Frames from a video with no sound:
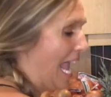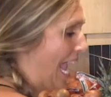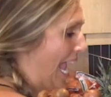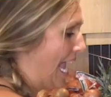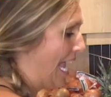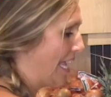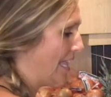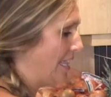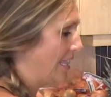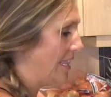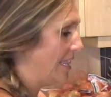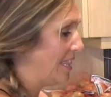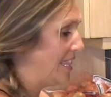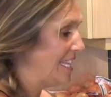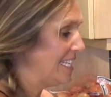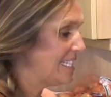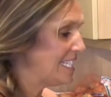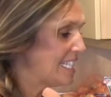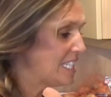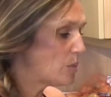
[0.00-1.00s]
And
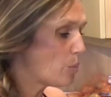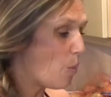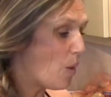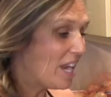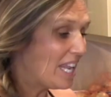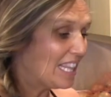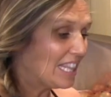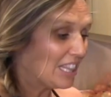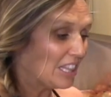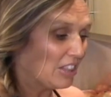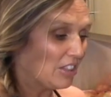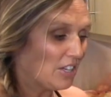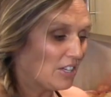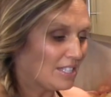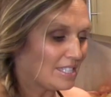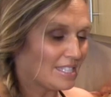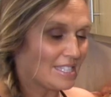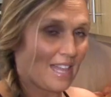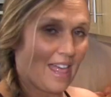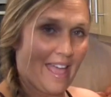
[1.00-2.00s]
this is what it
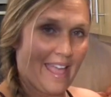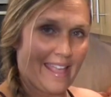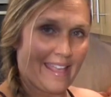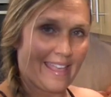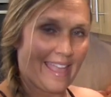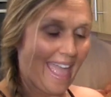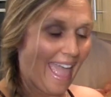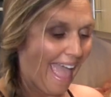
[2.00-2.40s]
looks like